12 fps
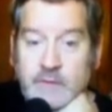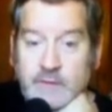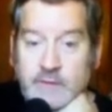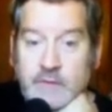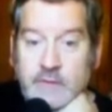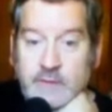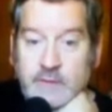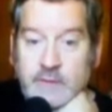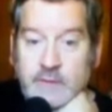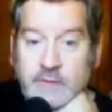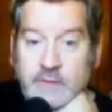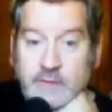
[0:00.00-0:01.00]

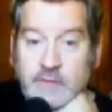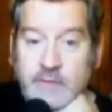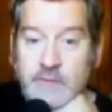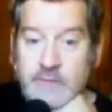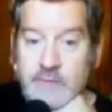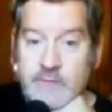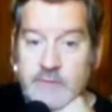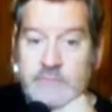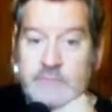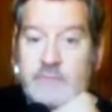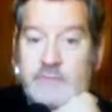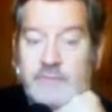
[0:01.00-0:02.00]

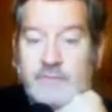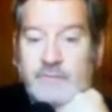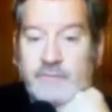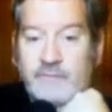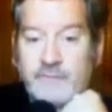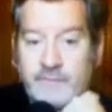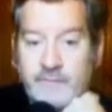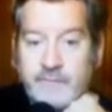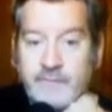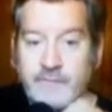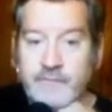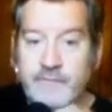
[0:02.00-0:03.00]

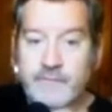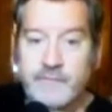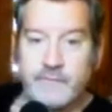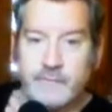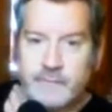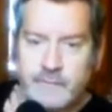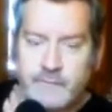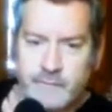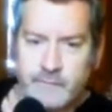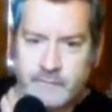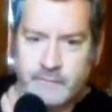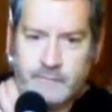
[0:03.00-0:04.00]

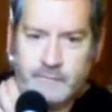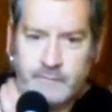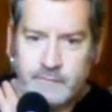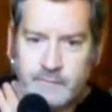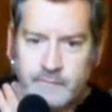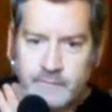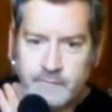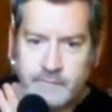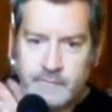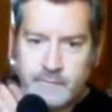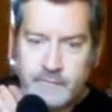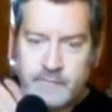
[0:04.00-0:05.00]

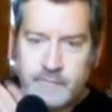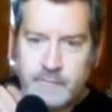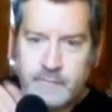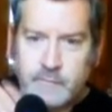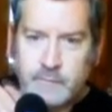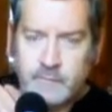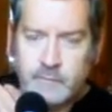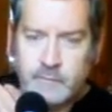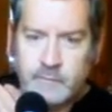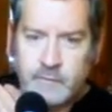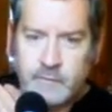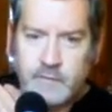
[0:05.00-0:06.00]

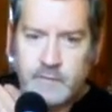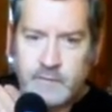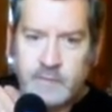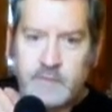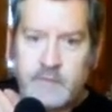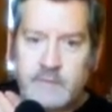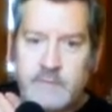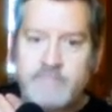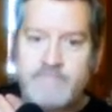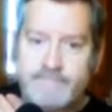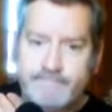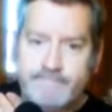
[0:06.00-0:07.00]

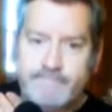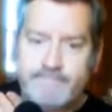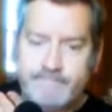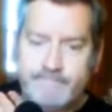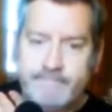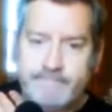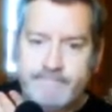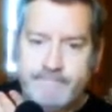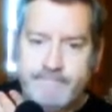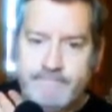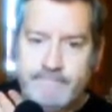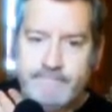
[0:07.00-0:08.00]
[no speech]